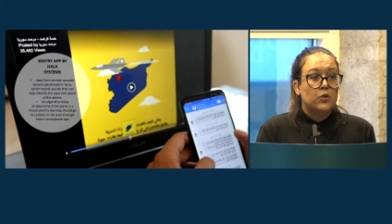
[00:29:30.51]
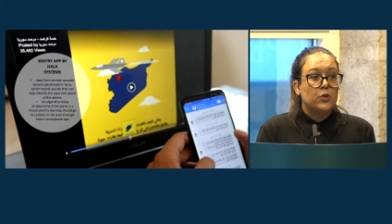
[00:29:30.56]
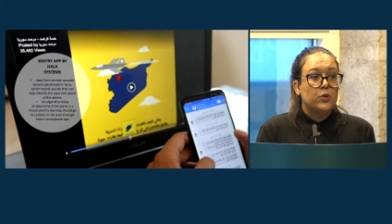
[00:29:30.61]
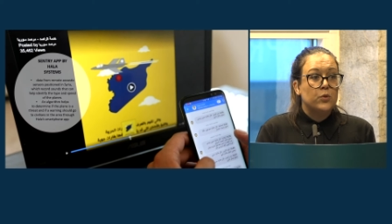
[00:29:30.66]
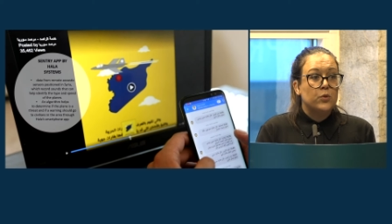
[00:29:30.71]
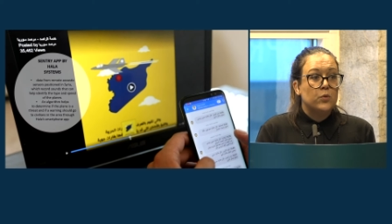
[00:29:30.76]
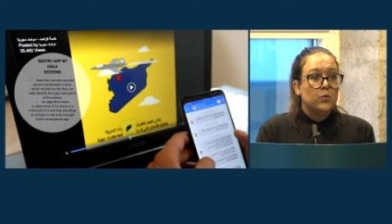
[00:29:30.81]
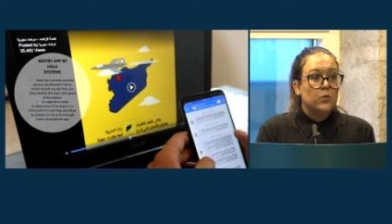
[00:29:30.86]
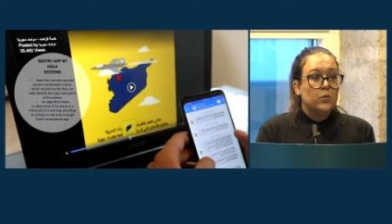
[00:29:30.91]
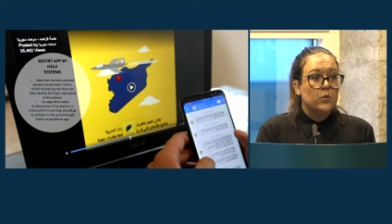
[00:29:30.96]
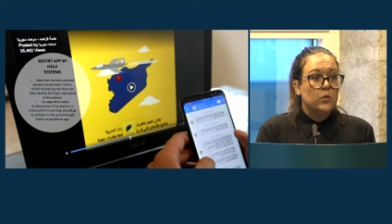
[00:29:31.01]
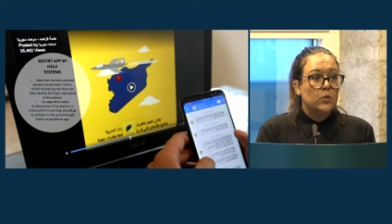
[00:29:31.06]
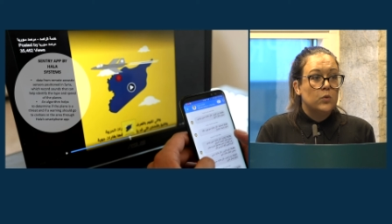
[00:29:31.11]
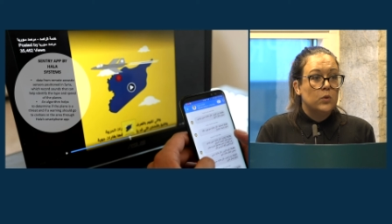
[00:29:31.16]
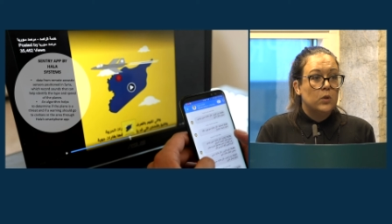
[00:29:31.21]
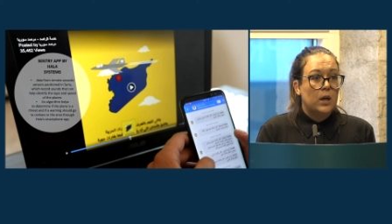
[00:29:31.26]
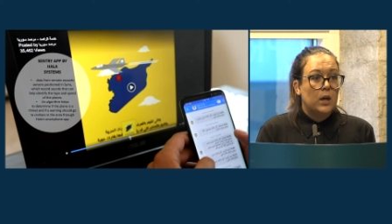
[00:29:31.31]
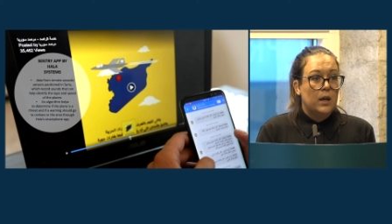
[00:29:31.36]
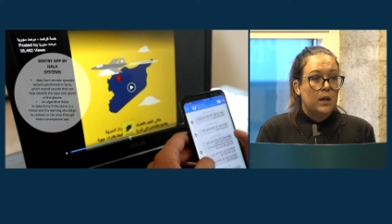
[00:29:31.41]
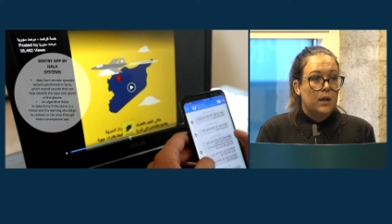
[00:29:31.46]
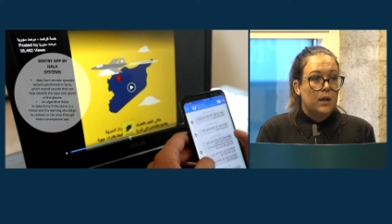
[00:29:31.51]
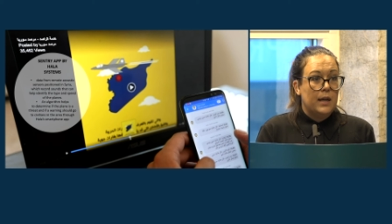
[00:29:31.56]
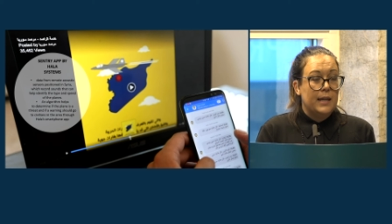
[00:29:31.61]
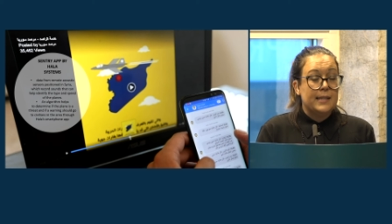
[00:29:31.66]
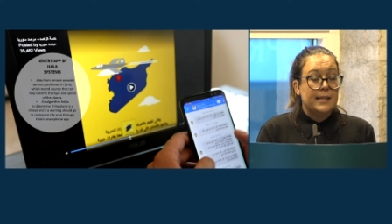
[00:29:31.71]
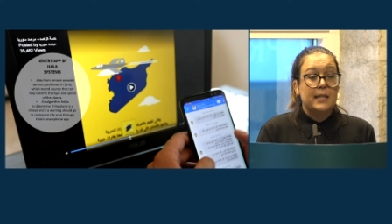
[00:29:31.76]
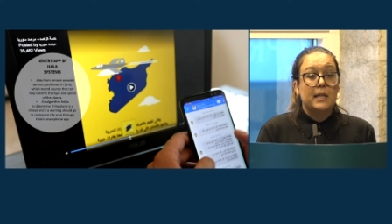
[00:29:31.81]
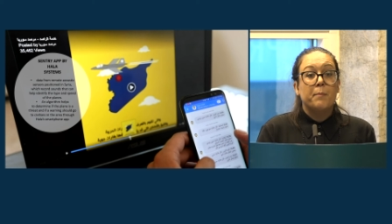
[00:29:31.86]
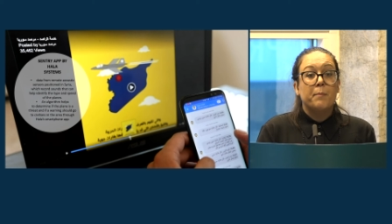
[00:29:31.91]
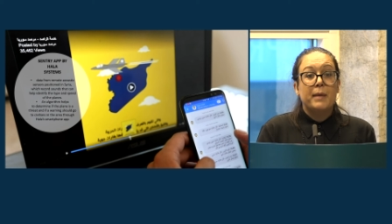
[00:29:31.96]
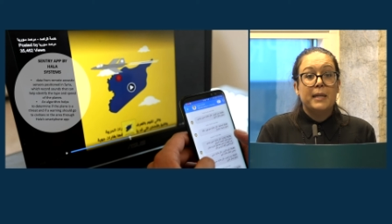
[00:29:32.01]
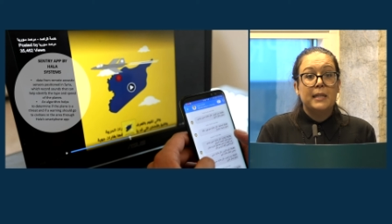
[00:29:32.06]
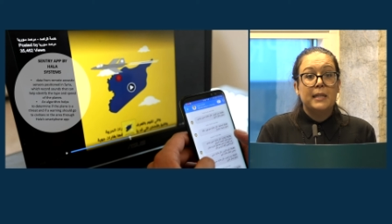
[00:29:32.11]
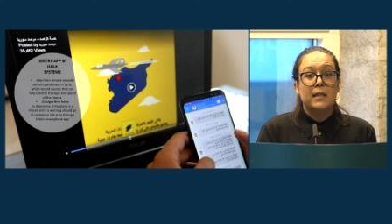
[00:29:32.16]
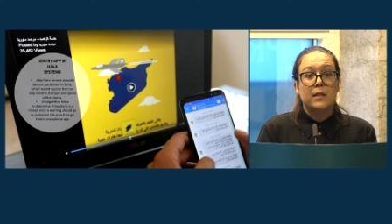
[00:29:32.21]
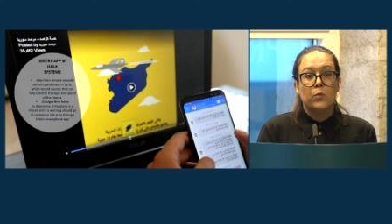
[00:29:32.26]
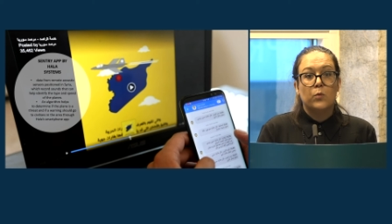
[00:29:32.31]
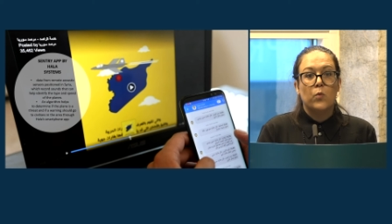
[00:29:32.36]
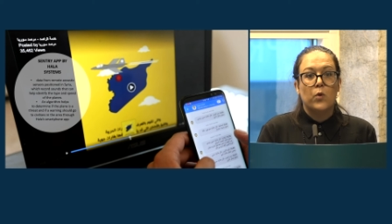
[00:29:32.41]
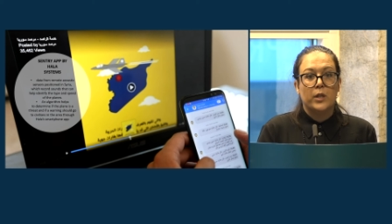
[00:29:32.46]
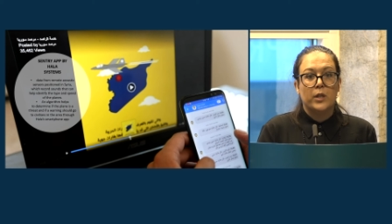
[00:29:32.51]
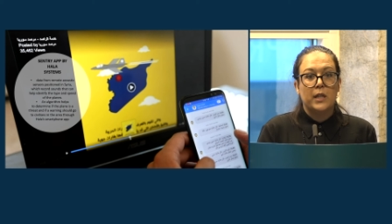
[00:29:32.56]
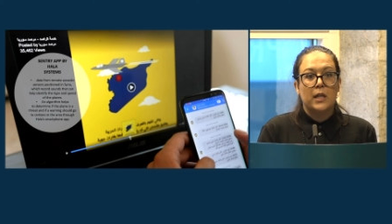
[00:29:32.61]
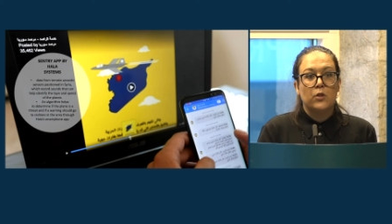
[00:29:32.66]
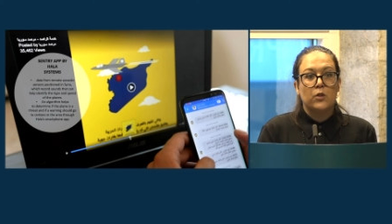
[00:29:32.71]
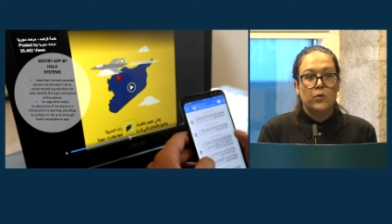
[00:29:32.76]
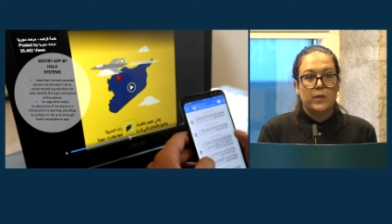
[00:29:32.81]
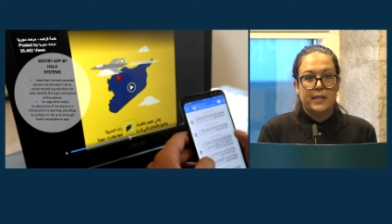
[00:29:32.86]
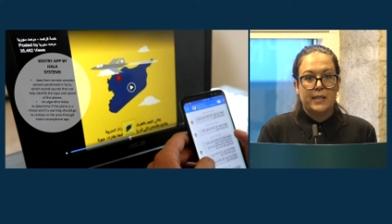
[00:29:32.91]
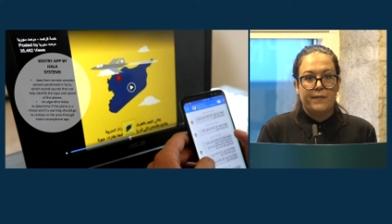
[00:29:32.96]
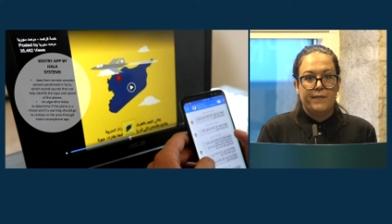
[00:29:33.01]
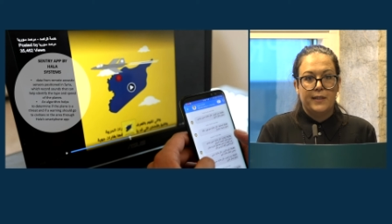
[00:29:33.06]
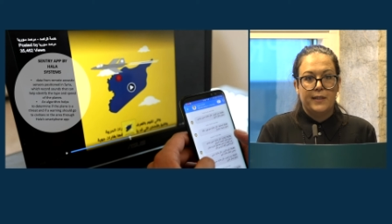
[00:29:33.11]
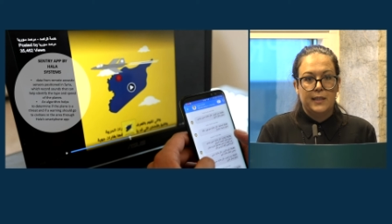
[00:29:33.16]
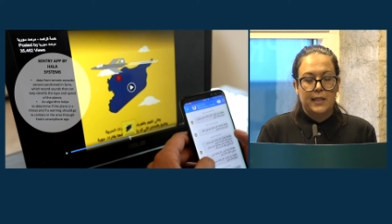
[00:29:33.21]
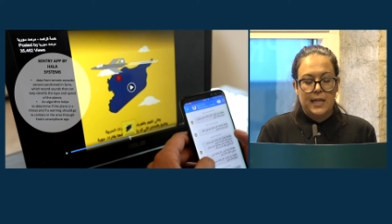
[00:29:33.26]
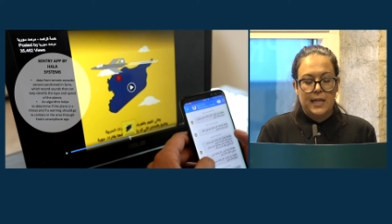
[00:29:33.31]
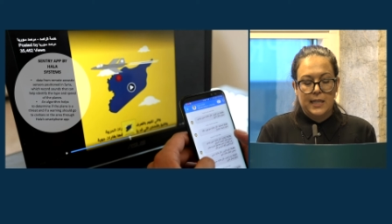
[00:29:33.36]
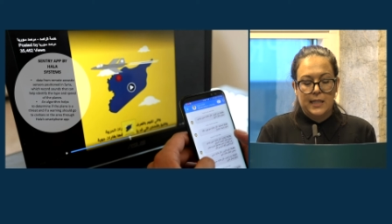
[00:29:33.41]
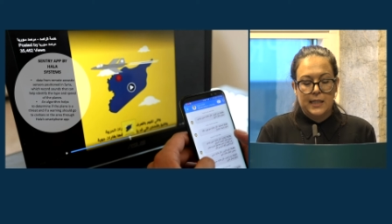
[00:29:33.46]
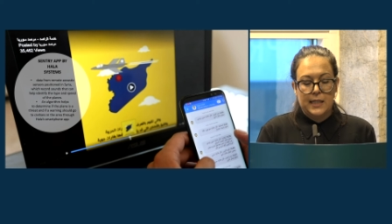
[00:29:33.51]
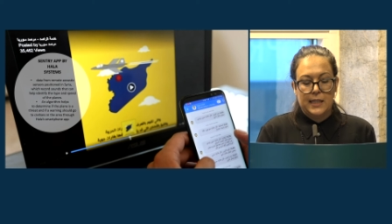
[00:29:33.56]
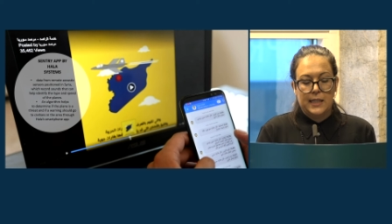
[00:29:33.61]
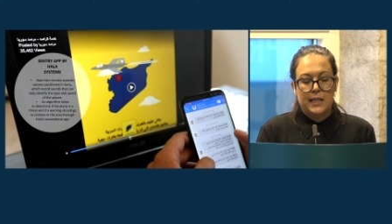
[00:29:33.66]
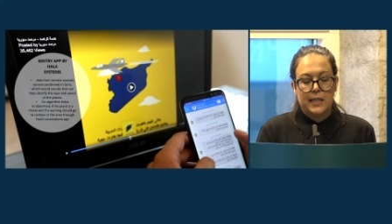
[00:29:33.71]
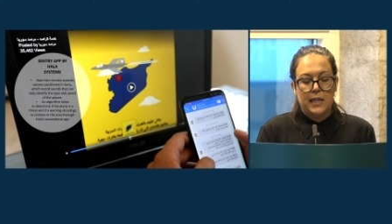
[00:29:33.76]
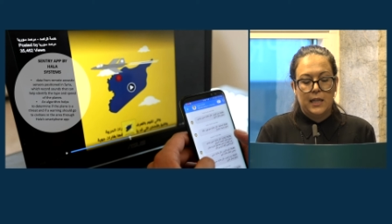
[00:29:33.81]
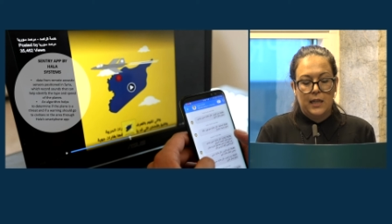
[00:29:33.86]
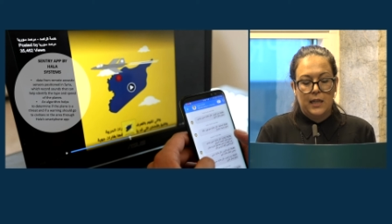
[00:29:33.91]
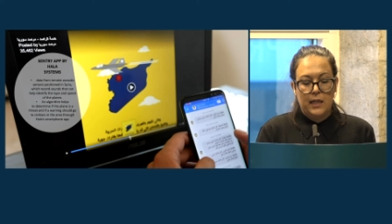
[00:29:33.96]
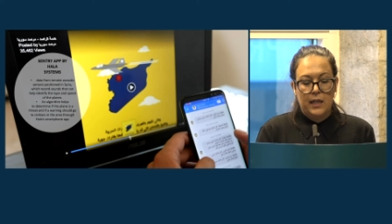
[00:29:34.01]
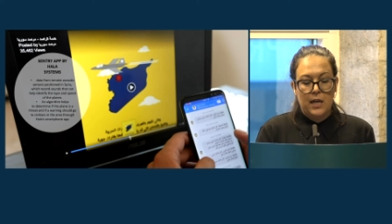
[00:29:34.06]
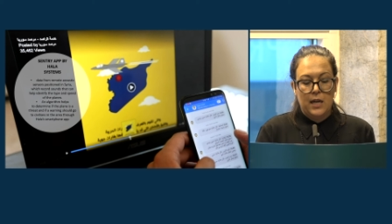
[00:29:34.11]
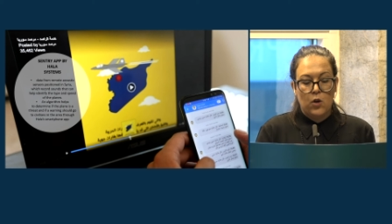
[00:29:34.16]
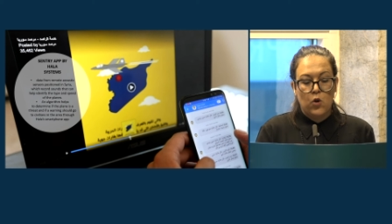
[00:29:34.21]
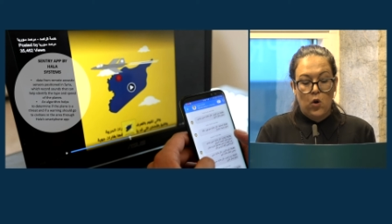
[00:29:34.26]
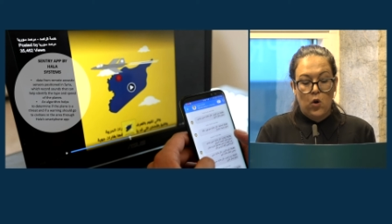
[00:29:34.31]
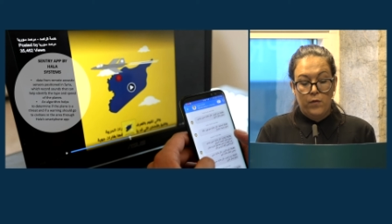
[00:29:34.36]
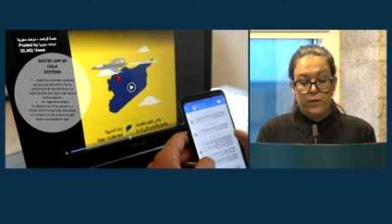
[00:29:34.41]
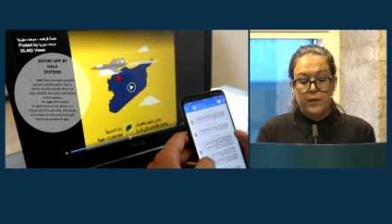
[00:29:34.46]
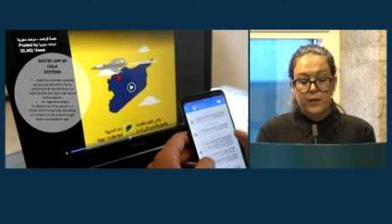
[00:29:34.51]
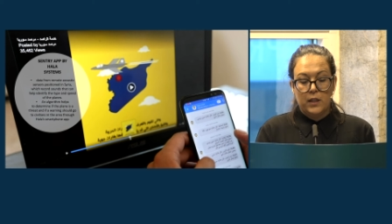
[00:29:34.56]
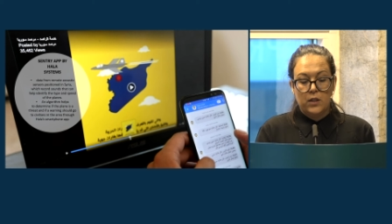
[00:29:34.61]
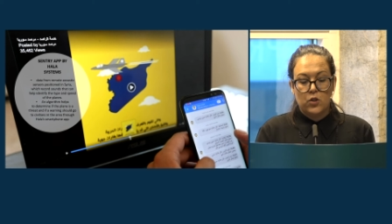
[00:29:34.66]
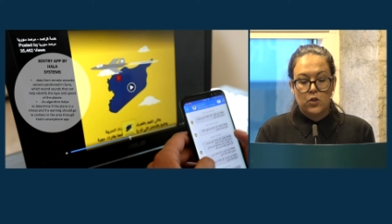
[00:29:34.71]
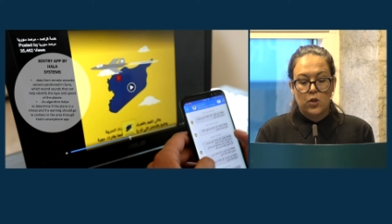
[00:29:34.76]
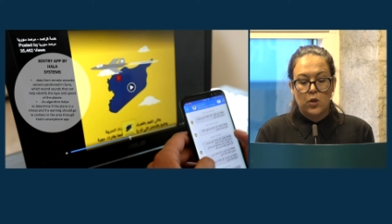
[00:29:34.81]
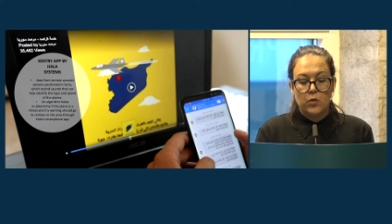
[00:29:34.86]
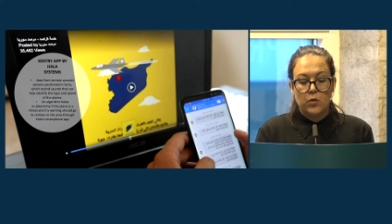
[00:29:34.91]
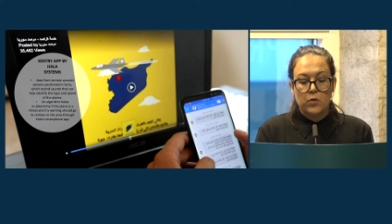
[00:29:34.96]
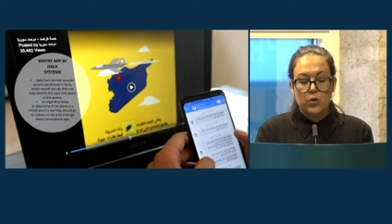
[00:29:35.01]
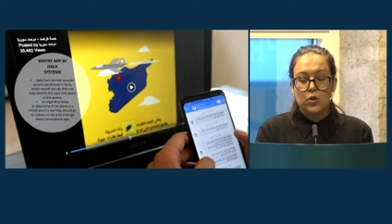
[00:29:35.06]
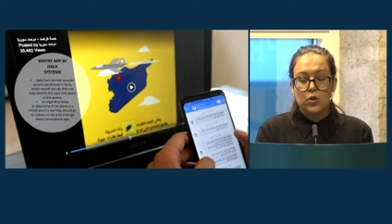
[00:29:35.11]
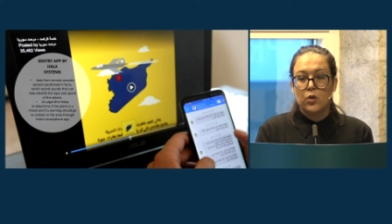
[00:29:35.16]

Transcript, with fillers: to uh, as an immediate warning to civilians uh, in conflict zones.